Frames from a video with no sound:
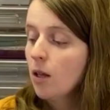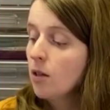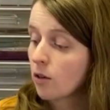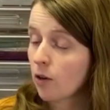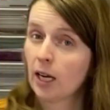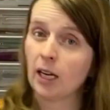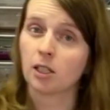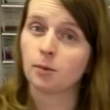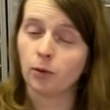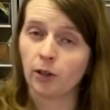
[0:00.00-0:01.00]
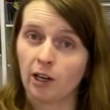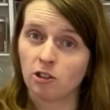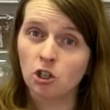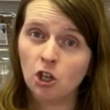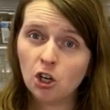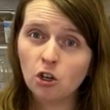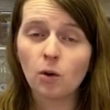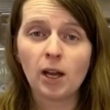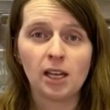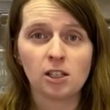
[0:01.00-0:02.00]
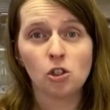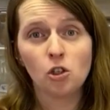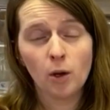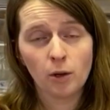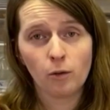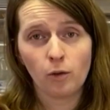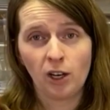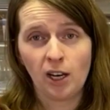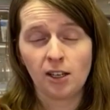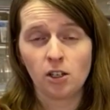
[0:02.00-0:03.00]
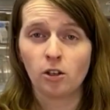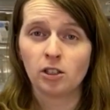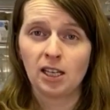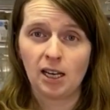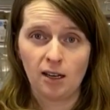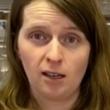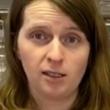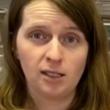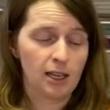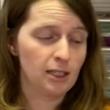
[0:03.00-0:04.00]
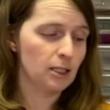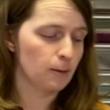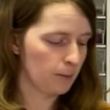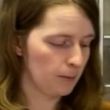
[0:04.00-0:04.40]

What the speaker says: The Cricut Explore Air 2 is $249.99.